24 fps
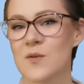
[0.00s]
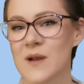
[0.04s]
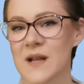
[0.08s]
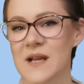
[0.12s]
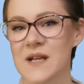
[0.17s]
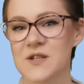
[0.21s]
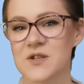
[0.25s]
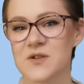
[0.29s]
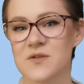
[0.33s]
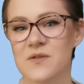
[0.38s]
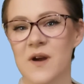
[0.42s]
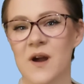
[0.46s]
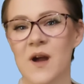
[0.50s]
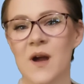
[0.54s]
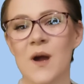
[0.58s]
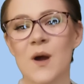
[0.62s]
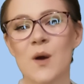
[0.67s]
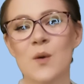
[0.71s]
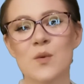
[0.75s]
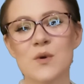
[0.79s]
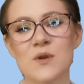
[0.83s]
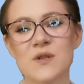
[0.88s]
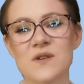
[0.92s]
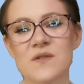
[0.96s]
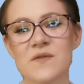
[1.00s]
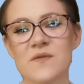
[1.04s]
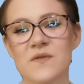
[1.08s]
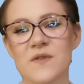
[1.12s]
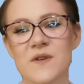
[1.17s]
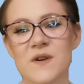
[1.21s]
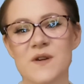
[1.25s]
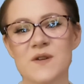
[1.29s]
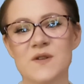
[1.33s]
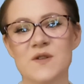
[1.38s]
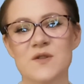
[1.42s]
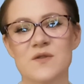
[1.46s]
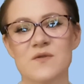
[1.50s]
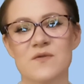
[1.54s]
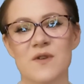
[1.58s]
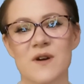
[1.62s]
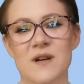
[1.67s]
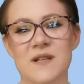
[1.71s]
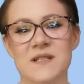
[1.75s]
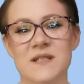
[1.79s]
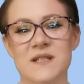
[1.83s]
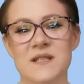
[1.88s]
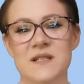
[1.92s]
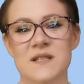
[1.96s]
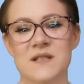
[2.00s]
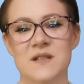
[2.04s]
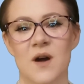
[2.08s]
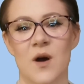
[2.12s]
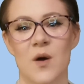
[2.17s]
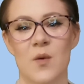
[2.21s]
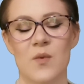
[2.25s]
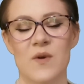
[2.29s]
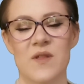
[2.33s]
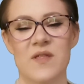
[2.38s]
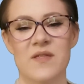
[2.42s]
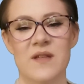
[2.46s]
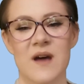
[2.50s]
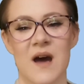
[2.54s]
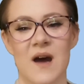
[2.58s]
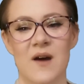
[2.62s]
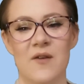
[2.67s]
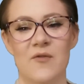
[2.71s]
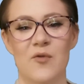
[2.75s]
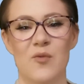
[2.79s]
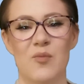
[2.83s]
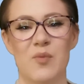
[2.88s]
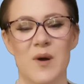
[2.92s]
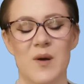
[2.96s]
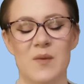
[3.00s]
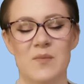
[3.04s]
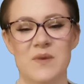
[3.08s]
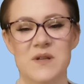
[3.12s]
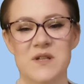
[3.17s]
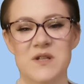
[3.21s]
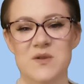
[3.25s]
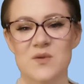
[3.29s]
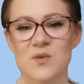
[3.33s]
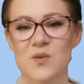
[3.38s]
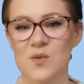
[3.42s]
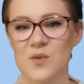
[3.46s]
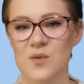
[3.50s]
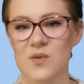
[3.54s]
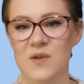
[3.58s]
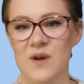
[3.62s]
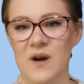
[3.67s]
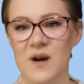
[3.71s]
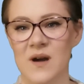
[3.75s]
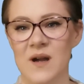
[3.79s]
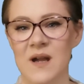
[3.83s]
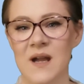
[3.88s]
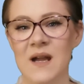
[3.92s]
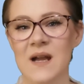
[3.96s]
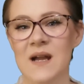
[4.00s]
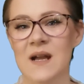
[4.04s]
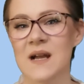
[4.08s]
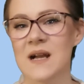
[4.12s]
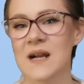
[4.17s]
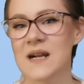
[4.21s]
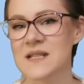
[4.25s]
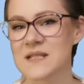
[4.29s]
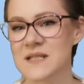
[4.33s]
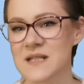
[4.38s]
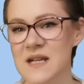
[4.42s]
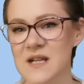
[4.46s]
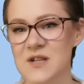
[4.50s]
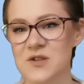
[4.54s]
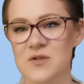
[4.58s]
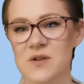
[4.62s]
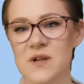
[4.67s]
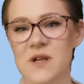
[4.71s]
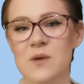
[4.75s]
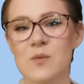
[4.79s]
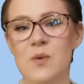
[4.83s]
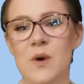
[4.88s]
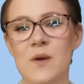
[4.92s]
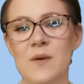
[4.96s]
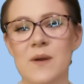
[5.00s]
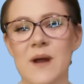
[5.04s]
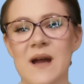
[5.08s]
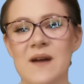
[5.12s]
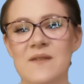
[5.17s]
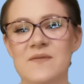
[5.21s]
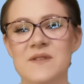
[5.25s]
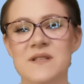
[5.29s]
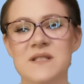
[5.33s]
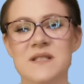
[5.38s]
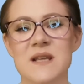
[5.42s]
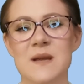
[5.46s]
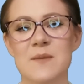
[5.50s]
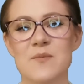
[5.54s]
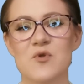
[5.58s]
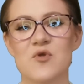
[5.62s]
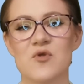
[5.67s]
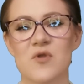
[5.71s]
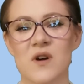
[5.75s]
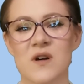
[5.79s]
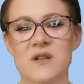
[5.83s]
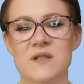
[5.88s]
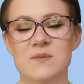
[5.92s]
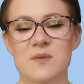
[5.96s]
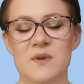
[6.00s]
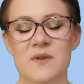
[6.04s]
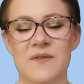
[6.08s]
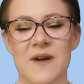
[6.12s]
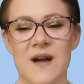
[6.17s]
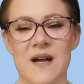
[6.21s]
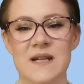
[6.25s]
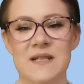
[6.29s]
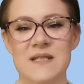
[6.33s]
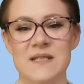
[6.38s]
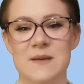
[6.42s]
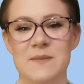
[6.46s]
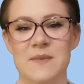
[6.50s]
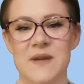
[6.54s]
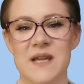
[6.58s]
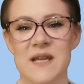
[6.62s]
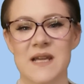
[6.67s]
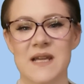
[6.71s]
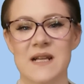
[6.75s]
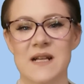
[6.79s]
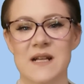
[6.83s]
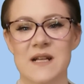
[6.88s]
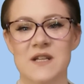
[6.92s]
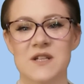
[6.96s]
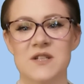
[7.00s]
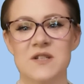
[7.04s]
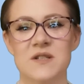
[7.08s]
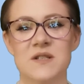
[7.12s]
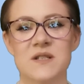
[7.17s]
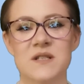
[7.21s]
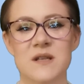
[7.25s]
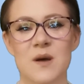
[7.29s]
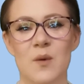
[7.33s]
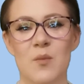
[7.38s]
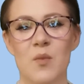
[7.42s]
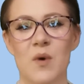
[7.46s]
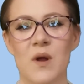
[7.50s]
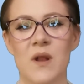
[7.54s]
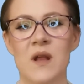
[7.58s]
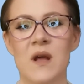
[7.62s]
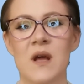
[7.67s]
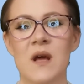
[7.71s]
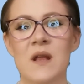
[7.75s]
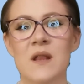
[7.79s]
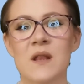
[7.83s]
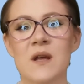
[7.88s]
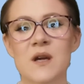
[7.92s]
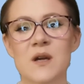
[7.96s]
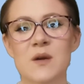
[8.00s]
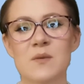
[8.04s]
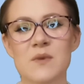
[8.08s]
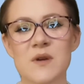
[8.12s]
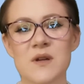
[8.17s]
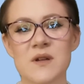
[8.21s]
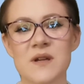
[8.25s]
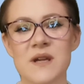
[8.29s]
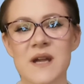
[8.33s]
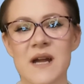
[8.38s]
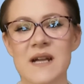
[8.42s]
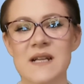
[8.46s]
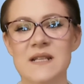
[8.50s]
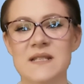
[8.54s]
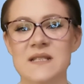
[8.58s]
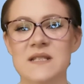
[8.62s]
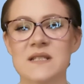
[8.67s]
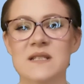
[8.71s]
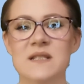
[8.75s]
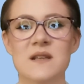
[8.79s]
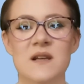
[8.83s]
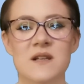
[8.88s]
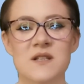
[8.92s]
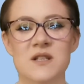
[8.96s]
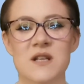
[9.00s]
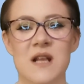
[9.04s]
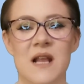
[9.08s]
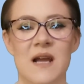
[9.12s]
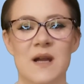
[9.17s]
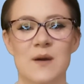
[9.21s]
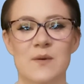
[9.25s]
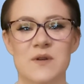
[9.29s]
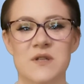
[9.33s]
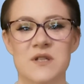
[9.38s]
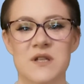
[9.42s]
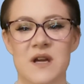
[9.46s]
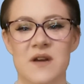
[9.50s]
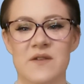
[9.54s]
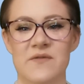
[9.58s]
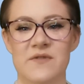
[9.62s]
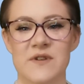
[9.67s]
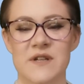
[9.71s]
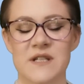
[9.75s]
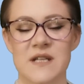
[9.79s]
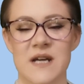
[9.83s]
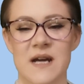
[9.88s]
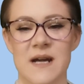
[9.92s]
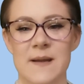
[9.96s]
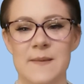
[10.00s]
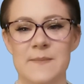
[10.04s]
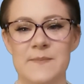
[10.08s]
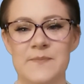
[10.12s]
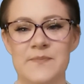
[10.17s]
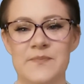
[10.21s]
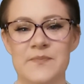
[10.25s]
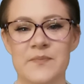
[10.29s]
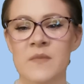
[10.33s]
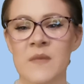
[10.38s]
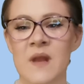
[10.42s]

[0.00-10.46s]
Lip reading: or lecturer would confuse your writing style with that of a published author, as naturally you won't have the same grasp of academic English as someone that communicates in such language every day.